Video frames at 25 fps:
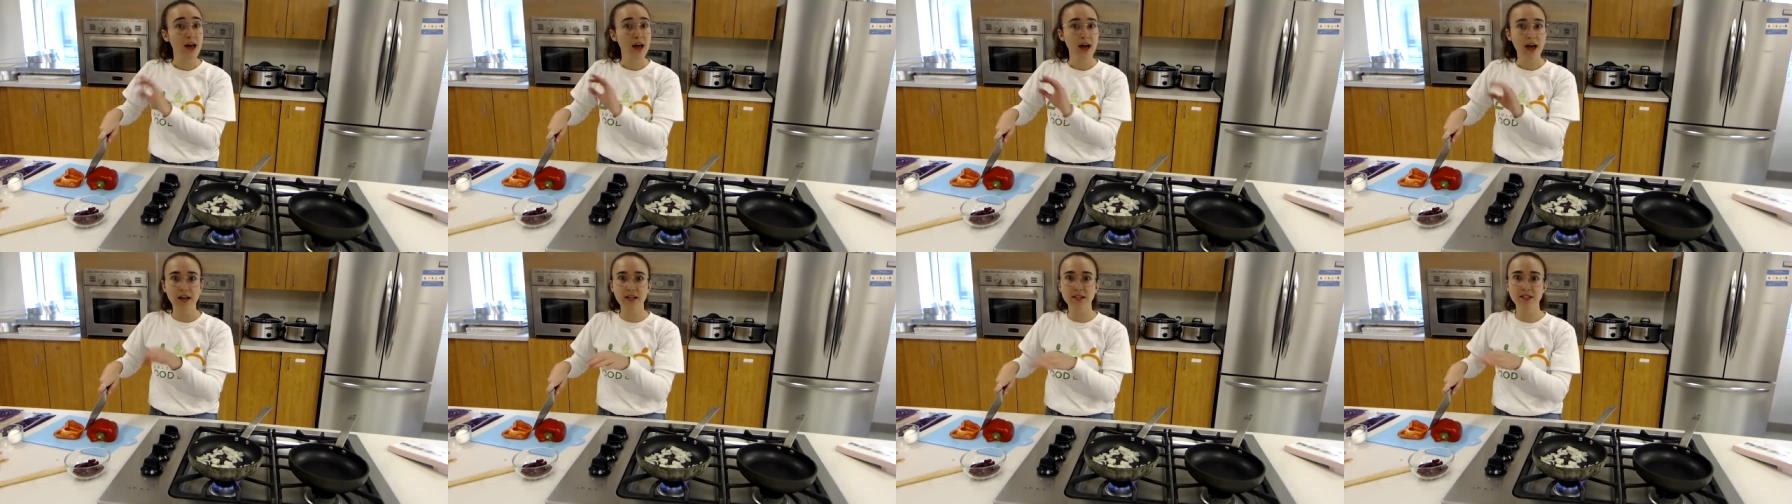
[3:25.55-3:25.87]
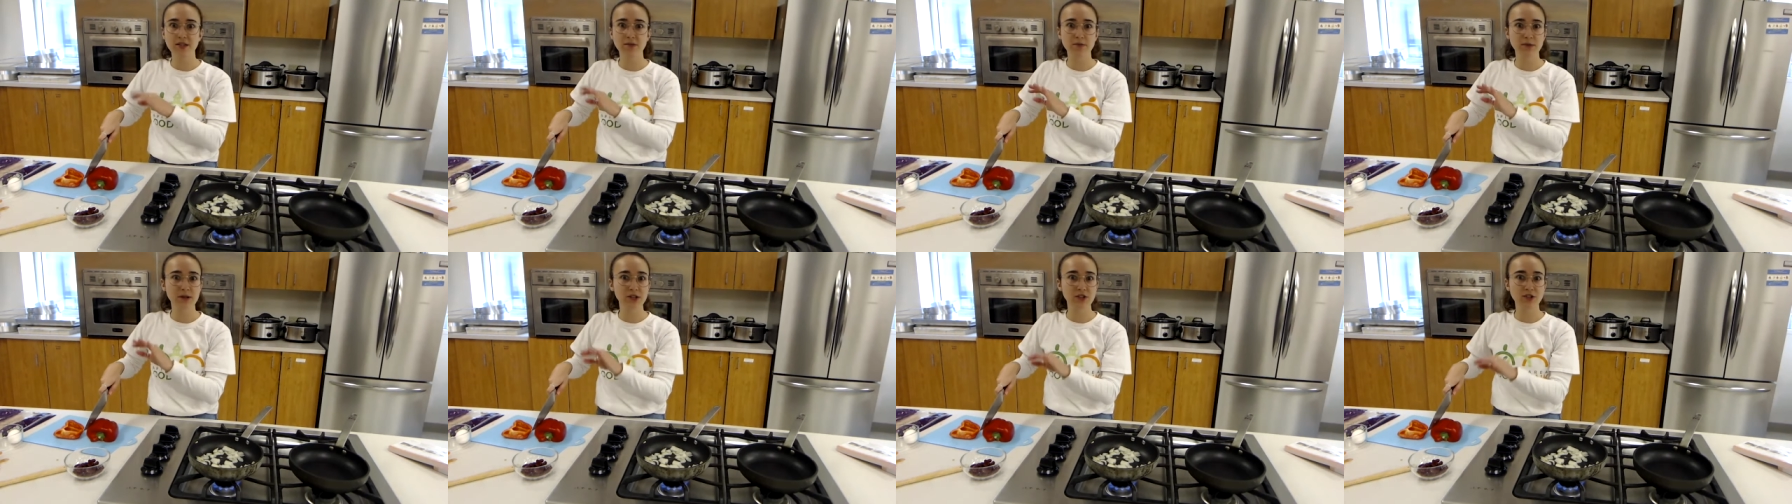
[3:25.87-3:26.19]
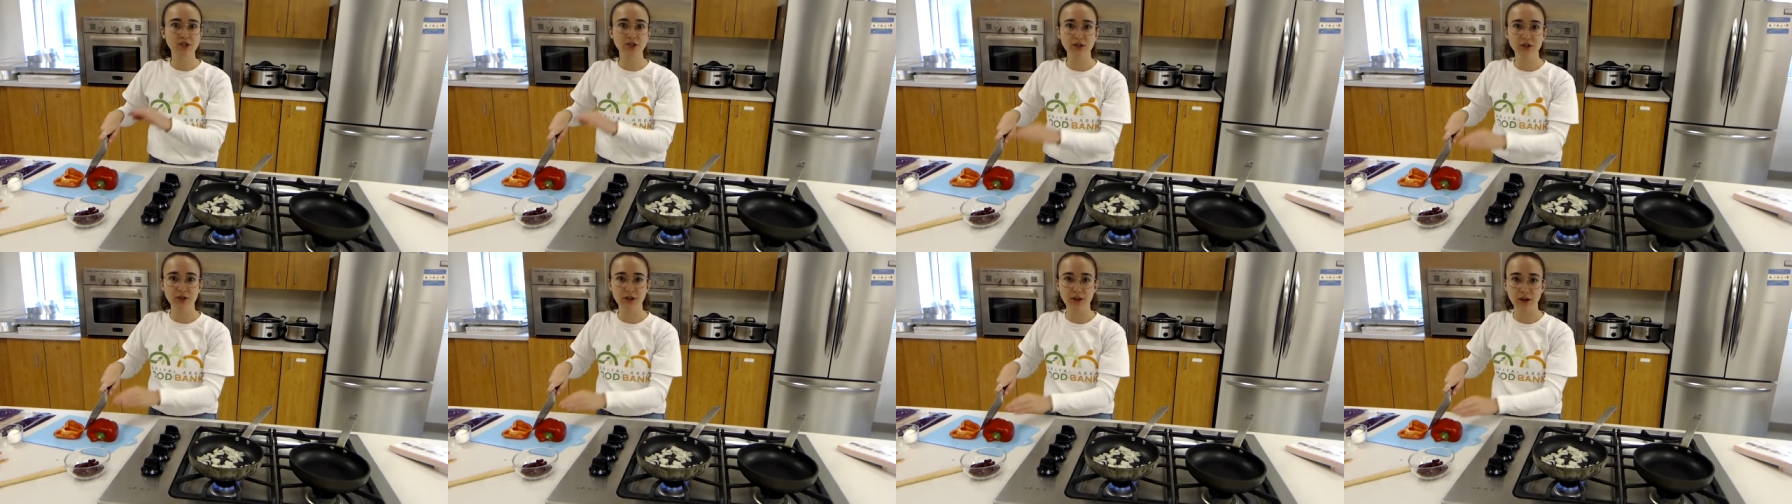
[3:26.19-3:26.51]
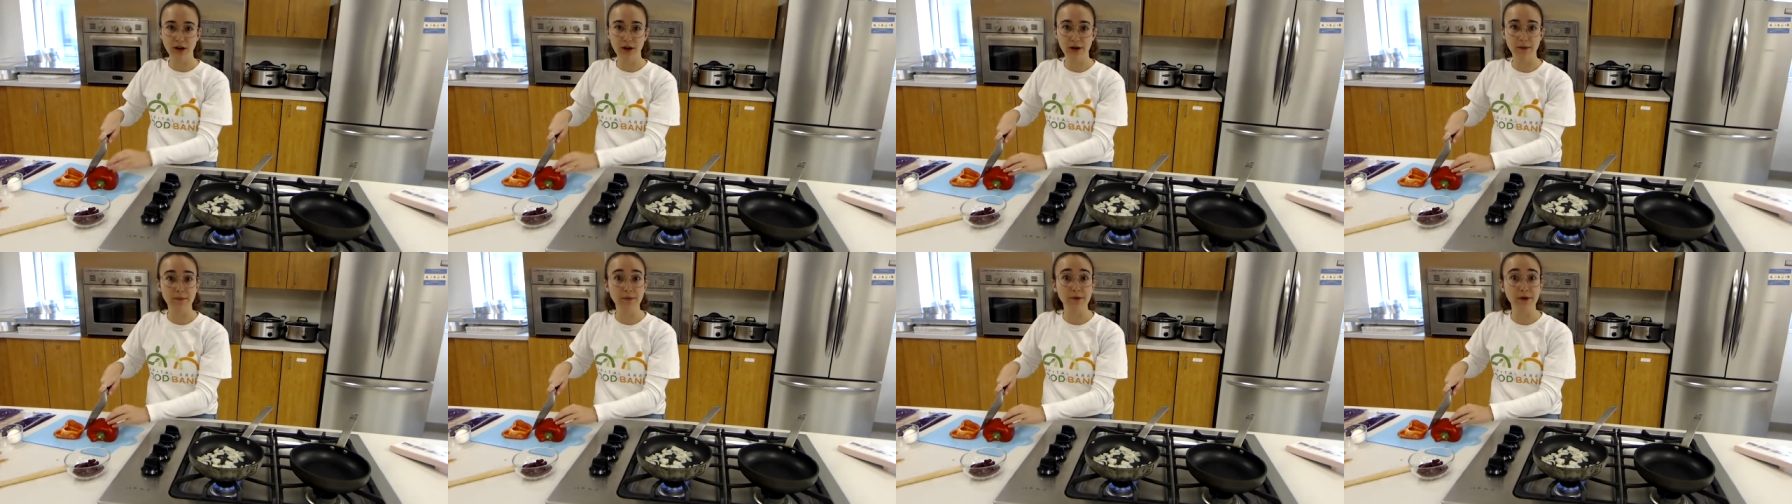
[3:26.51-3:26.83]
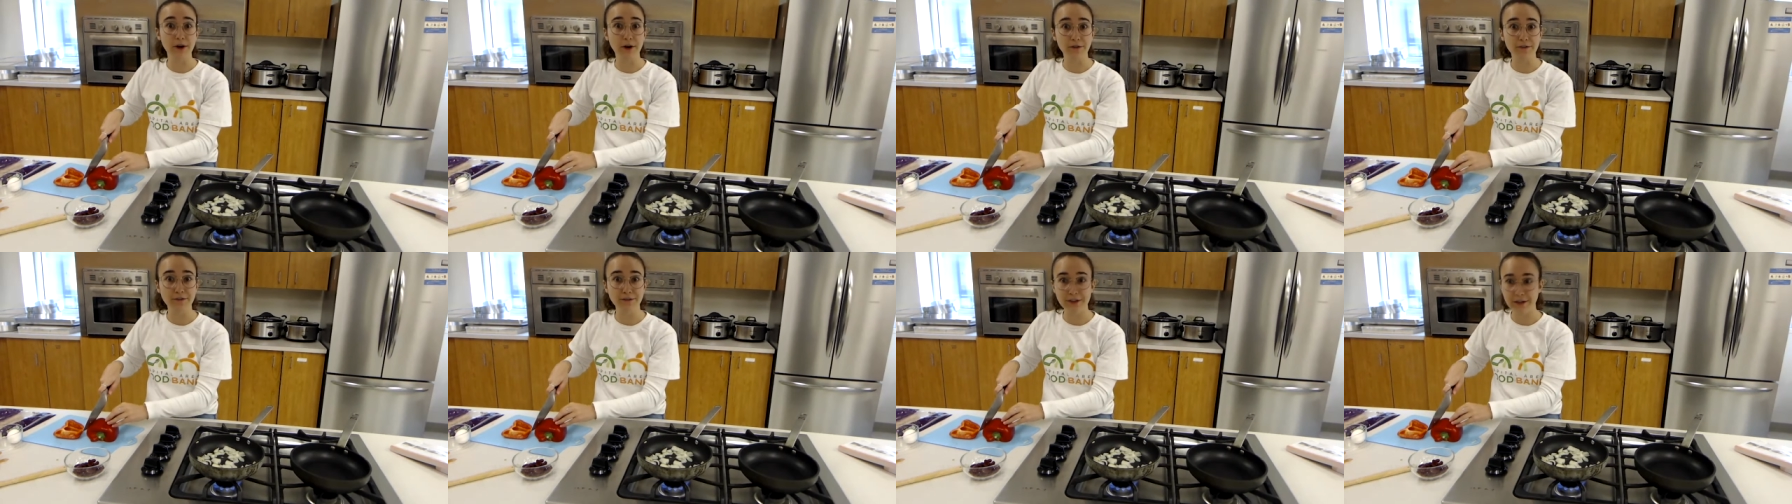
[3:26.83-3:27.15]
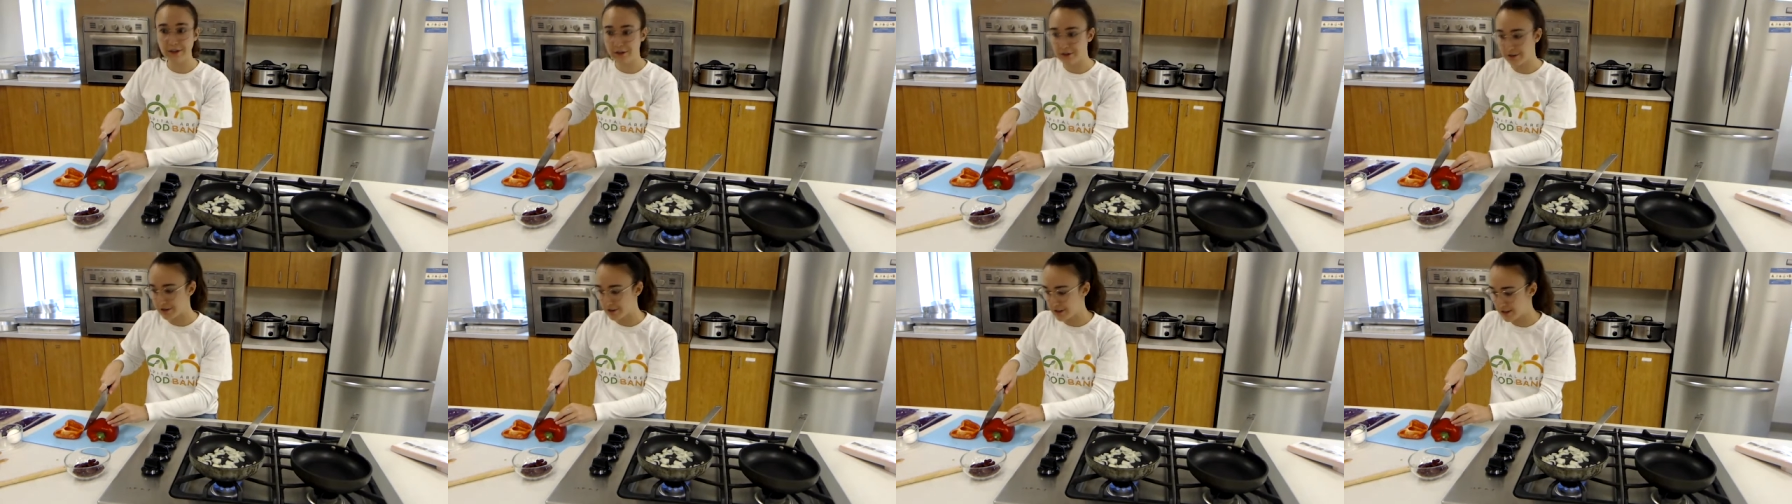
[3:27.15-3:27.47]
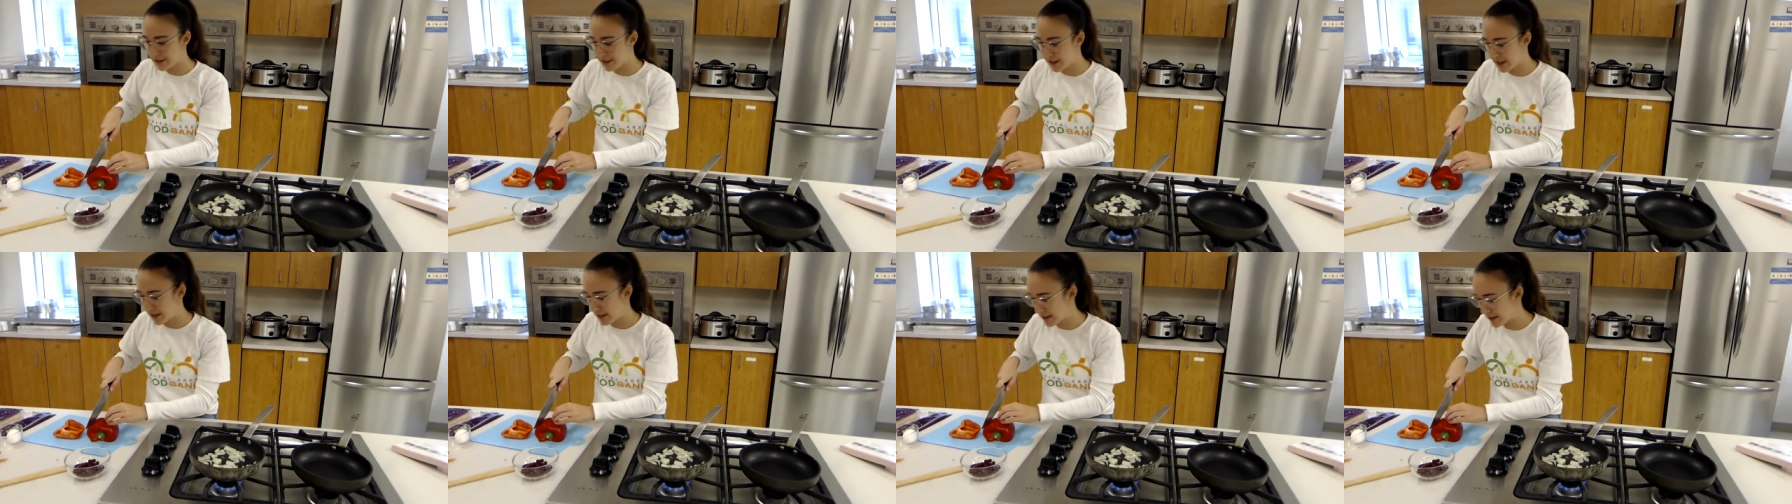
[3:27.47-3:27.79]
and to make sure our fingers stay